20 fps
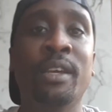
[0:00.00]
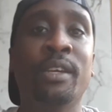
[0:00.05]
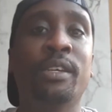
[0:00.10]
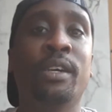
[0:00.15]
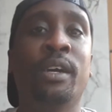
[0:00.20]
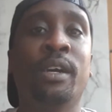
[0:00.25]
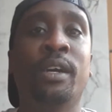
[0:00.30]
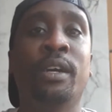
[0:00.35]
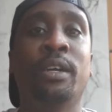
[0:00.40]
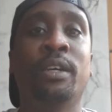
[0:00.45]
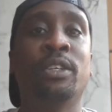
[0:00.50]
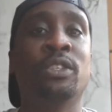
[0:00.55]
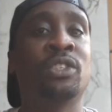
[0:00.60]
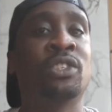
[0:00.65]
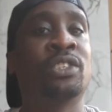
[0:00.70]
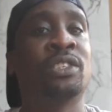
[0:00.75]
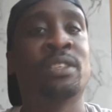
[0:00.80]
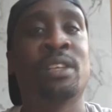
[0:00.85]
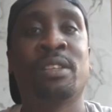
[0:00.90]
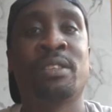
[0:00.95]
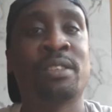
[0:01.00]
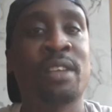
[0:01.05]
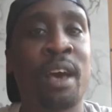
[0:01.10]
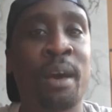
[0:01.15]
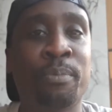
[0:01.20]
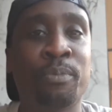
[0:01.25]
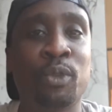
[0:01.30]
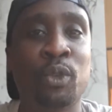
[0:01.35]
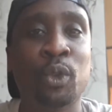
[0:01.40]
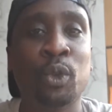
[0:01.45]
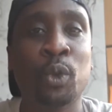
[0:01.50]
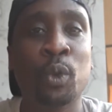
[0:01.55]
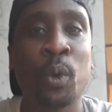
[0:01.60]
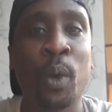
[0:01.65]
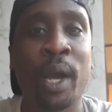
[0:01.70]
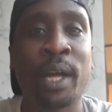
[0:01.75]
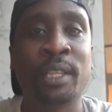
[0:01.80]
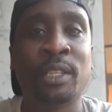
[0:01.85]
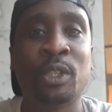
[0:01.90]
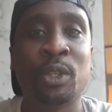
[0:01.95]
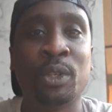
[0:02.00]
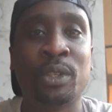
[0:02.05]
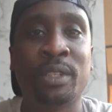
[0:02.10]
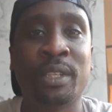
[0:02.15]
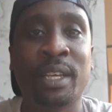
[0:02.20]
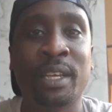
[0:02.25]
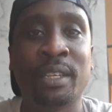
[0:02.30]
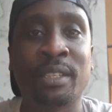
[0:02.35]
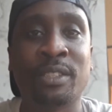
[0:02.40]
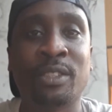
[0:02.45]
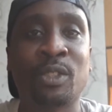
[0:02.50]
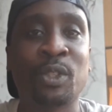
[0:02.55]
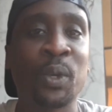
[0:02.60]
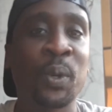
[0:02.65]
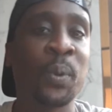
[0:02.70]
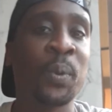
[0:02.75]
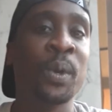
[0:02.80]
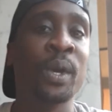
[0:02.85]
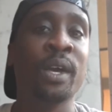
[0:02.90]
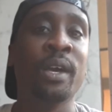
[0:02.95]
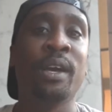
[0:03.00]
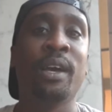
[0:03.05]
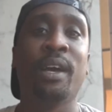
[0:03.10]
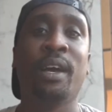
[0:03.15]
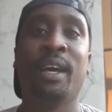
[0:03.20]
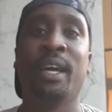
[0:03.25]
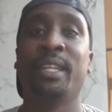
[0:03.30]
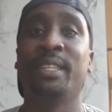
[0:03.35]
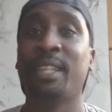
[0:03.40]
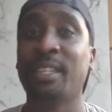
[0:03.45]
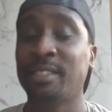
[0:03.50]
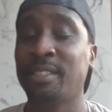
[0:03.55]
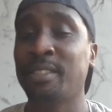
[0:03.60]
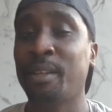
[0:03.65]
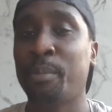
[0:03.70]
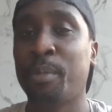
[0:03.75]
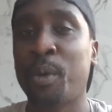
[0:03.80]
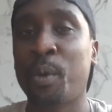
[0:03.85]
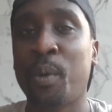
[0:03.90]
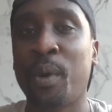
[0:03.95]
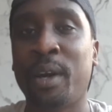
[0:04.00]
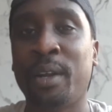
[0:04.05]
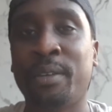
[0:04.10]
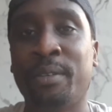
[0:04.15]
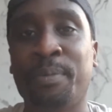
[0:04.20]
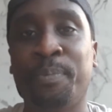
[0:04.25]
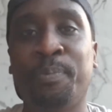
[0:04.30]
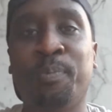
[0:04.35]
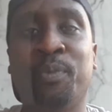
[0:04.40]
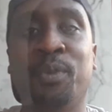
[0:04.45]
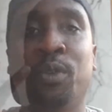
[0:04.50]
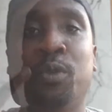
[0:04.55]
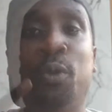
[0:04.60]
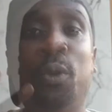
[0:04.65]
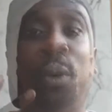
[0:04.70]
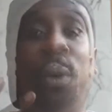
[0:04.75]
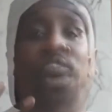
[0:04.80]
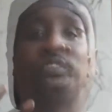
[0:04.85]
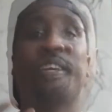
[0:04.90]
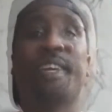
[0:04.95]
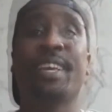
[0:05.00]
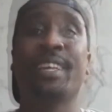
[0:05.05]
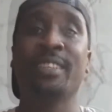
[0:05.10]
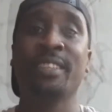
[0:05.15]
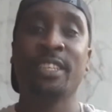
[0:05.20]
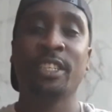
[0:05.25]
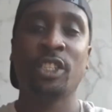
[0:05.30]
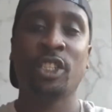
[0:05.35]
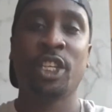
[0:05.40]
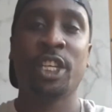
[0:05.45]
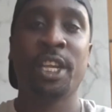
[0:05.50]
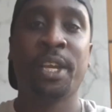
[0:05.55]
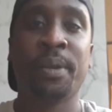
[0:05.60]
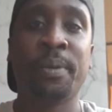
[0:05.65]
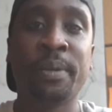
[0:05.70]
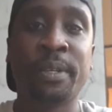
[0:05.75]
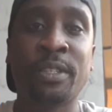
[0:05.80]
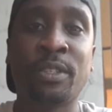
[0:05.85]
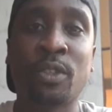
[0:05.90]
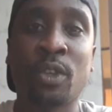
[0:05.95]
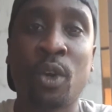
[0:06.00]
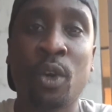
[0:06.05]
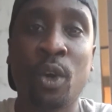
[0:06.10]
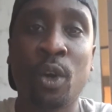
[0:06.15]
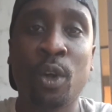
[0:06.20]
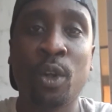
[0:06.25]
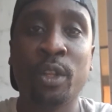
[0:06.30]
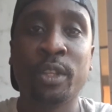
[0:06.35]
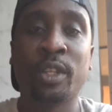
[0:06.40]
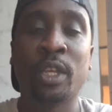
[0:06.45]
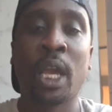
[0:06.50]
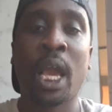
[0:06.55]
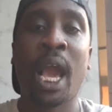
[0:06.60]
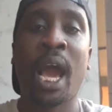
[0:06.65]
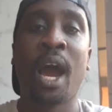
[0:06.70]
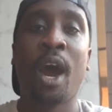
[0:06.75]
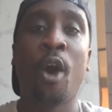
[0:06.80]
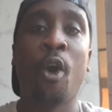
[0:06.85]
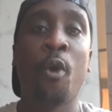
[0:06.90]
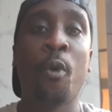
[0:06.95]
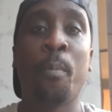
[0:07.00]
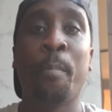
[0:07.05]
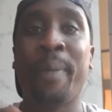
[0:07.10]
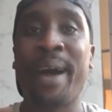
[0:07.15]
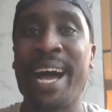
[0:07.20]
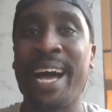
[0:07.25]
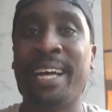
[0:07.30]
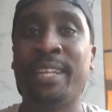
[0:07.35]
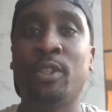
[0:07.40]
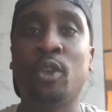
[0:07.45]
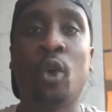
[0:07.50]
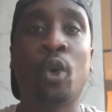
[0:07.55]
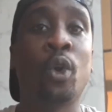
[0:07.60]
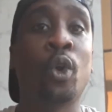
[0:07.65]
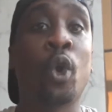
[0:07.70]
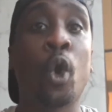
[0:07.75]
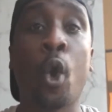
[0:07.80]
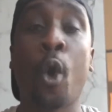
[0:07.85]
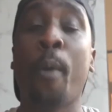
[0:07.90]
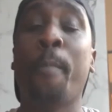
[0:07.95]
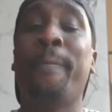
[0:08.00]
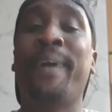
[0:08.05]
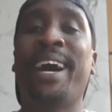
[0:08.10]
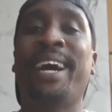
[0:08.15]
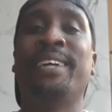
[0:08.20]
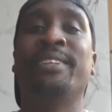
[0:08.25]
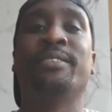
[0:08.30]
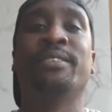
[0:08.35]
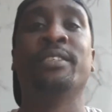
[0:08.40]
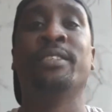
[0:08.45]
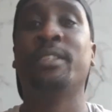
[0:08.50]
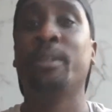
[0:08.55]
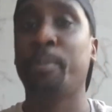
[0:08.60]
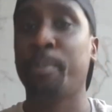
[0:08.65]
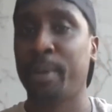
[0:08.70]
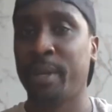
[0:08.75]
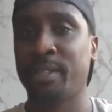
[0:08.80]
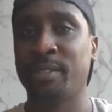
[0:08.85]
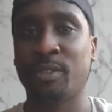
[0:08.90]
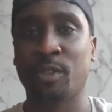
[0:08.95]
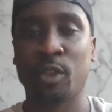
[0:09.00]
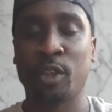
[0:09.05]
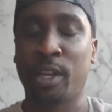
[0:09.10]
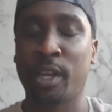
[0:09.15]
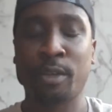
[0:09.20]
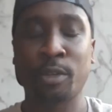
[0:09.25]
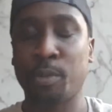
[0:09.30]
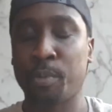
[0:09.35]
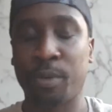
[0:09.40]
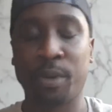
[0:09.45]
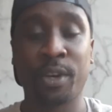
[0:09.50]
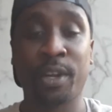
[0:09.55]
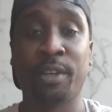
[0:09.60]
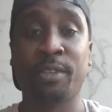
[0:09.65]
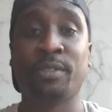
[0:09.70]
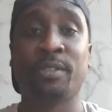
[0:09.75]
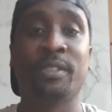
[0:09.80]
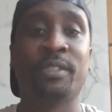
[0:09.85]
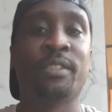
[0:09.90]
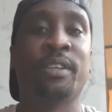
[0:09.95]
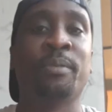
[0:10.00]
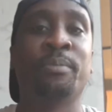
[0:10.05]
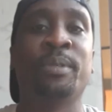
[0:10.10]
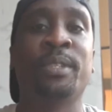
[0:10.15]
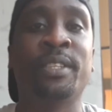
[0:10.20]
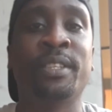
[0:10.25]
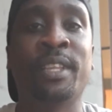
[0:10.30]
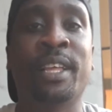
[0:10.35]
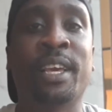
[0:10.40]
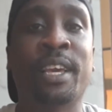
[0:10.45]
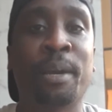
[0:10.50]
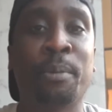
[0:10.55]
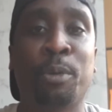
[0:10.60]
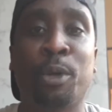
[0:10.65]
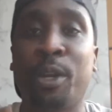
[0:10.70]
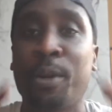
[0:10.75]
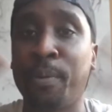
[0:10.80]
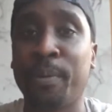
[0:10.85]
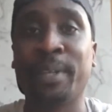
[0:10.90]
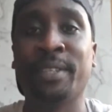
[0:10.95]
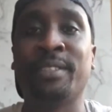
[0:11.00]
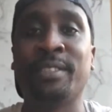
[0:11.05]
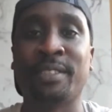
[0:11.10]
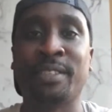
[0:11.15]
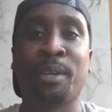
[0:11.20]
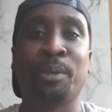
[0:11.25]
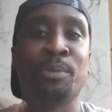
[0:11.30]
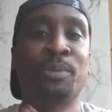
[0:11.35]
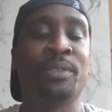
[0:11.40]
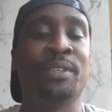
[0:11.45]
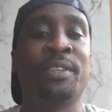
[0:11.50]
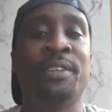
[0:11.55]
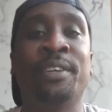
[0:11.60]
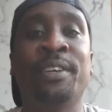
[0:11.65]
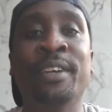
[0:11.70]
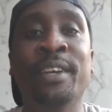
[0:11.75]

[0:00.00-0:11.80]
It's just up to you and your taste. So that's number 1. So the second dish here is called Khao pad or Ko pad. It depends on how you pronounce it. I mean, like, I'm gonna write it out there.